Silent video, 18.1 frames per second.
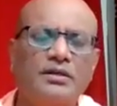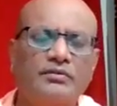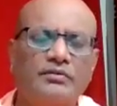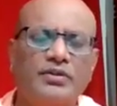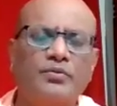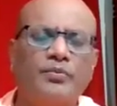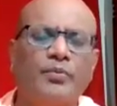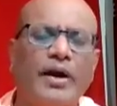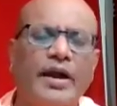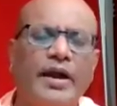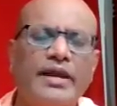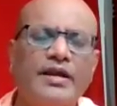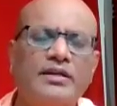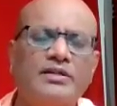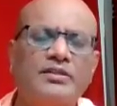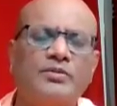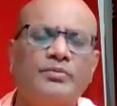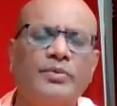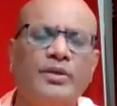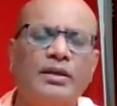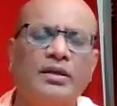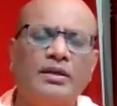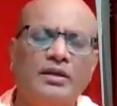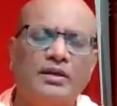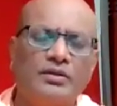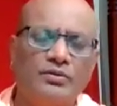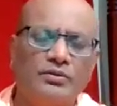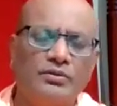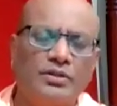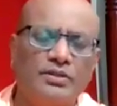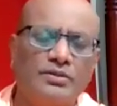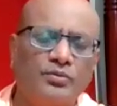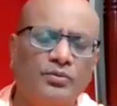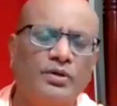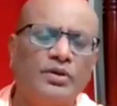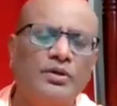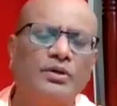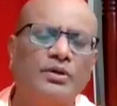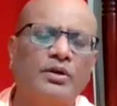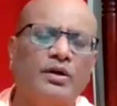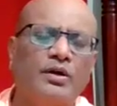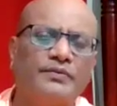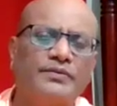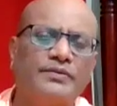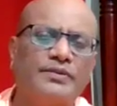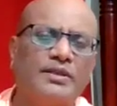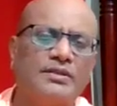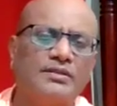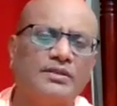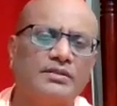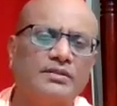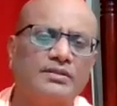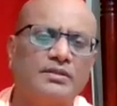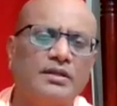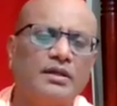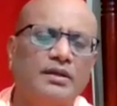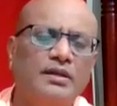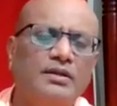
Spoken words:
which binds me to this world of senses.